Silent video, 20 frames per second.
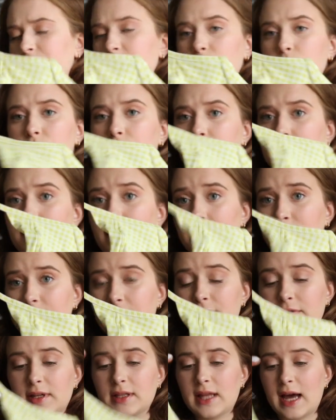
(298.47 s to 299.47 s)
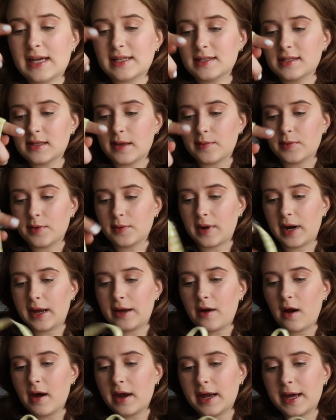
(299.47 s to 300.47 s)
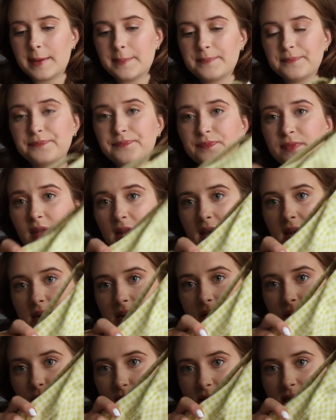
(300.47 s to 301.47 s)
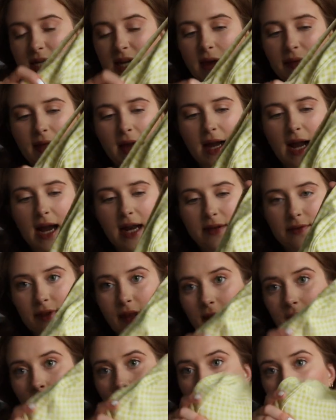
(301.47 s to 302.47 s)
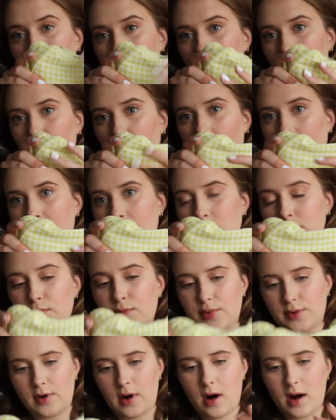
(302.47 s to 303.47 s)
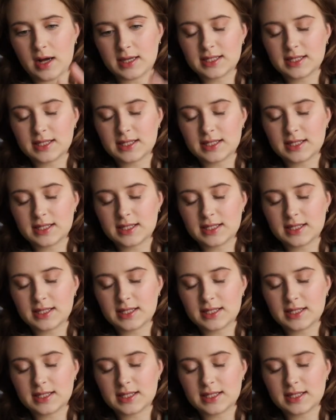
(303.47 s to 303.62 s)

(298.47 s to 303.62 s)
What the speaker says: this was just my favorite last summer when I got it. And it is once again that kind of like underwire bra